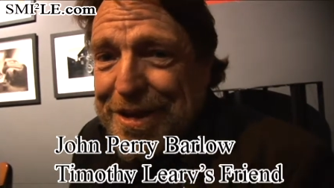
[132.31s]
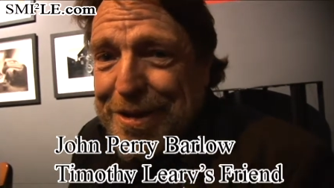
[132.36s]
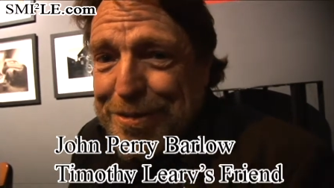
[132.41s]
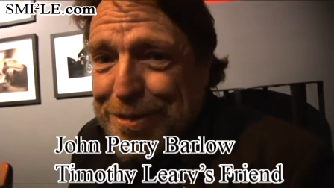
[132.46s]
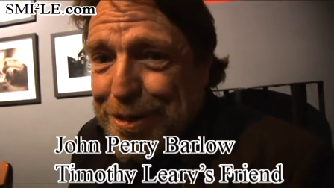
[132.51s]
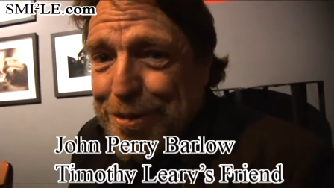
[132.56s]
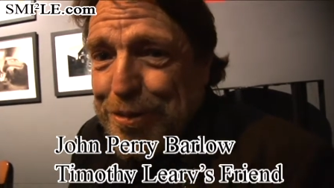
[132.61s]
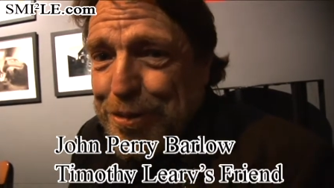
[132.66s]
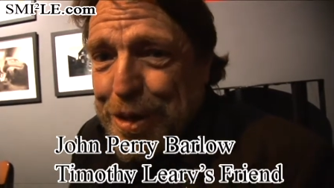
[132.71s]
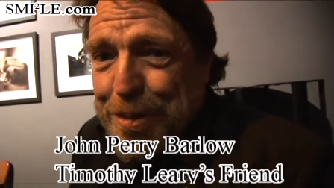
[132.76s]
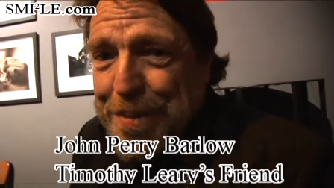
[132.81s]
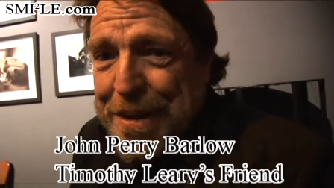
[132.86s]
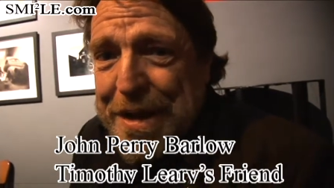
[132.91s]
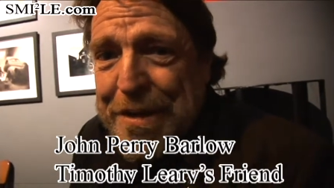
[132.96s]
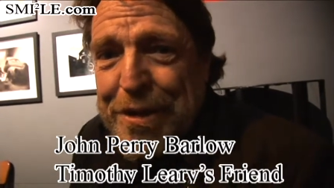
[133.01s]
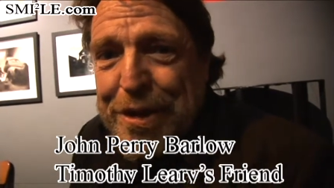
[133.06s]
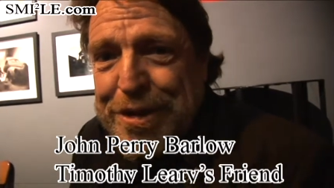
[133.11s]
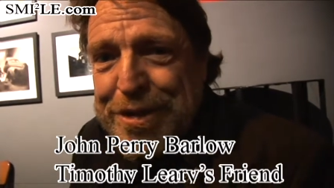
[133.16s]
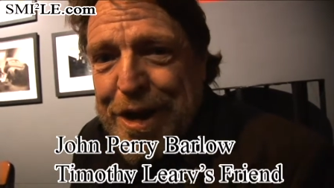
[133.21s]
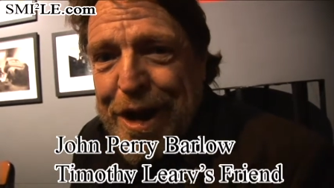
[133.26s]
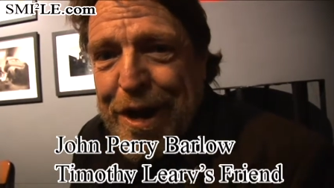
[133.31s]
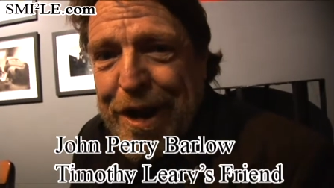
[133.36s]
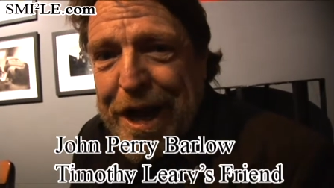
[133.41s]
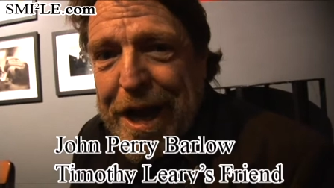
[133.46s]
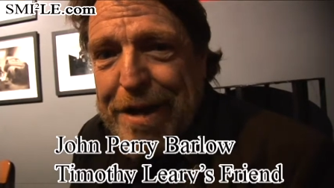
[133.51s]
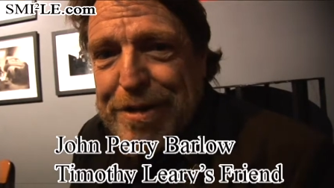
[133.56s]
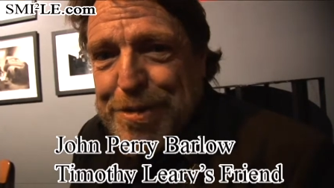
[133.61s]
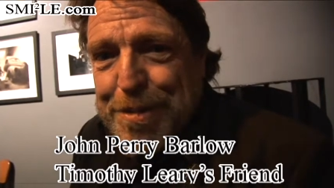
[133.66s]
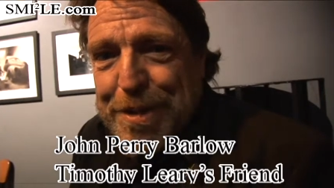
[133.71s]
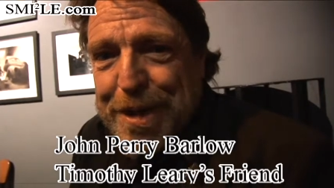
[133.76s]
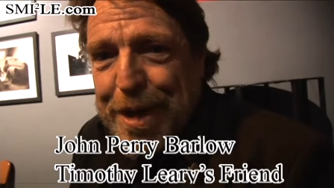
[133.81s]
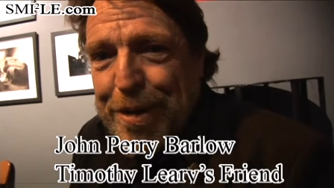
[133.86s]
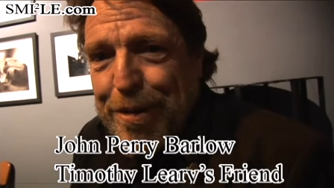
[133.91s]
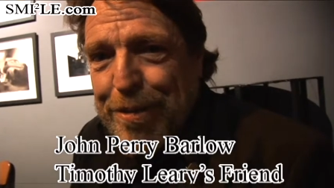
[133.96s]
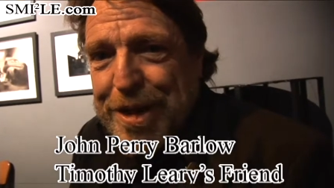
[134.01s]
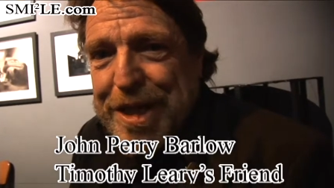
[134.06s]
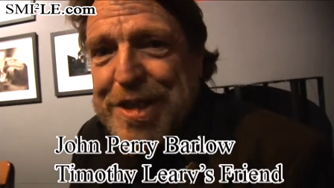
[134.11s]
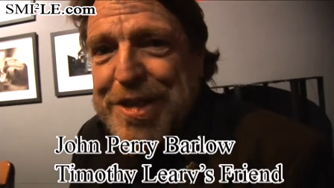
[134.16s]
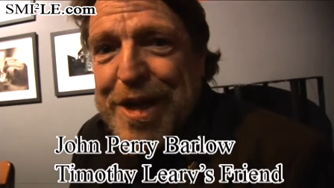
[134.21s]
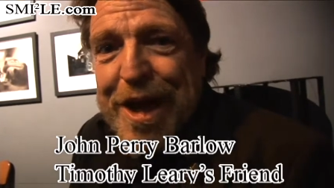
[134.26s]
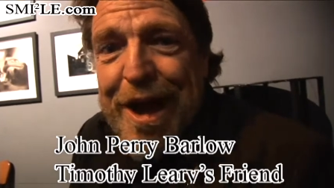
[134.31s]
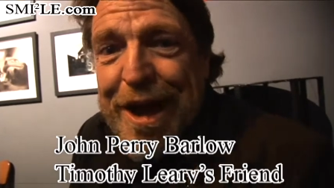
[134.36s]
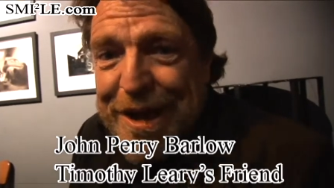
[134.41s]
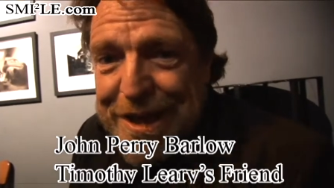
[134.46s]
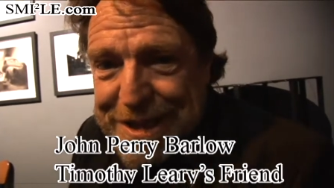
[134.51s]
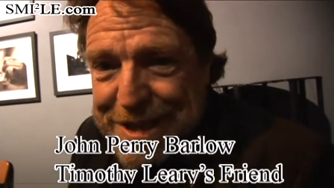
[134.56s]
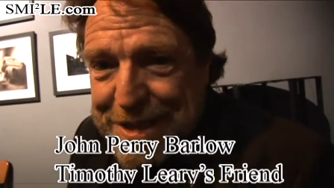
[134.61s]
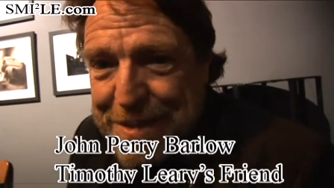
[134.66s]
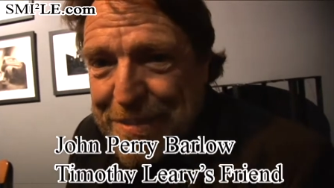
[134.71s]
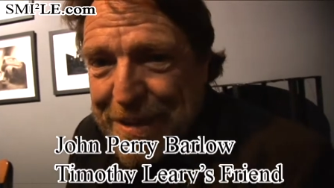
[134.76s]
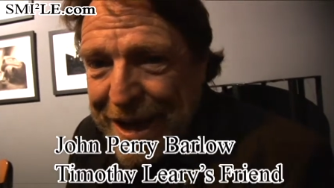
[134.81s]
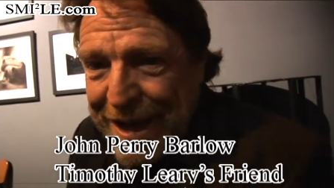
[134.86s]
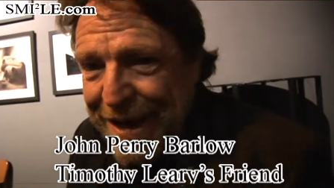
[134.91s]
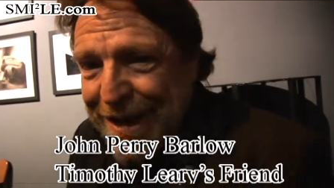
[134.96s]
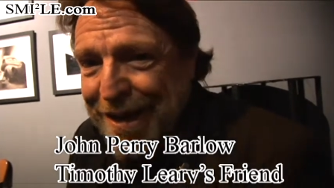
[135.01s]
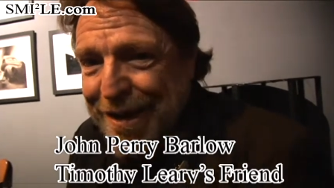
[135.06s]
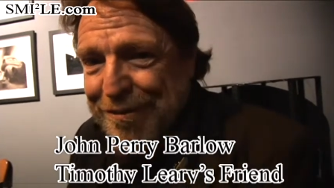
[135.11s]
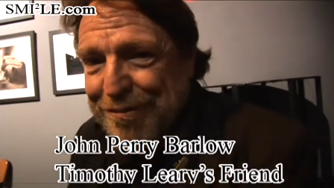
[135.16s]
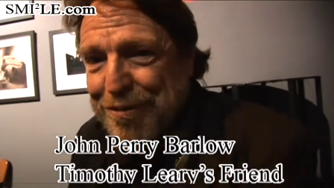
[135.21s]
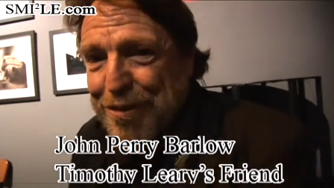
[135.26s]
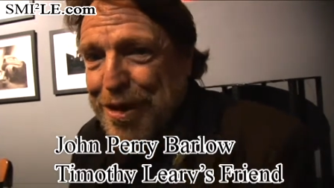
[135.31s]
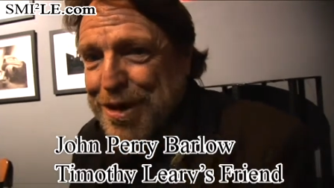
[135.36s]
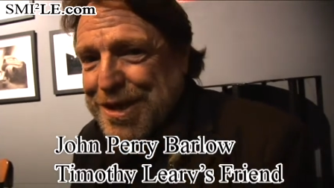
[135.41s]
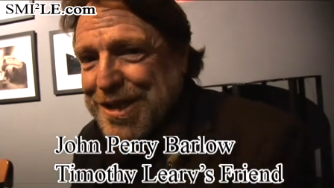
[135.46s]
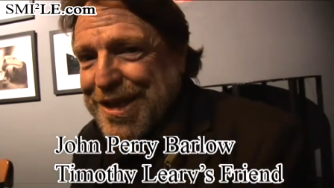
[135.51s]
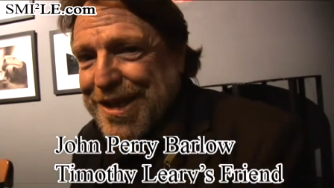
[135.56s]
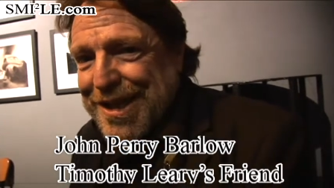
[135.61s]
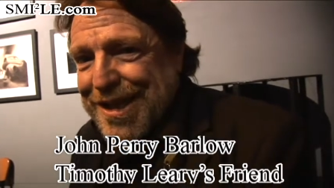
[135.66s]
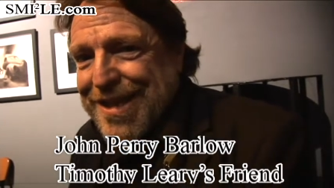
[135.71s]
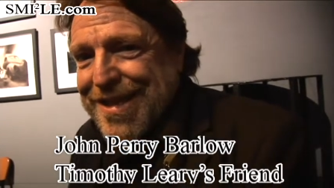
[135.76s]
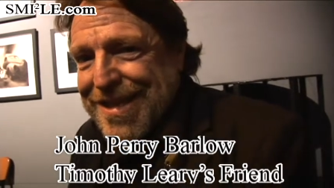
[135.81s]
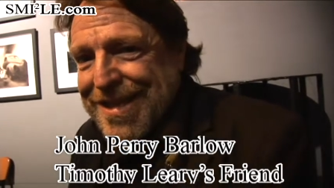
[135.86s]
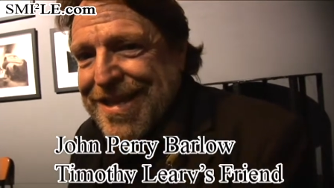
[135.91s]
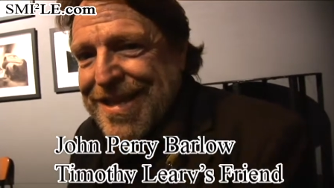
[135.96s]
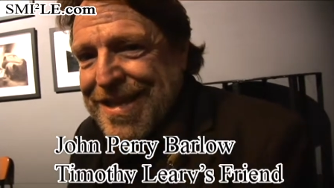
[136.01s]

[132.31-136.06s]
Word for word: that would be in those archives, but they were dishonest about it, unfortunately.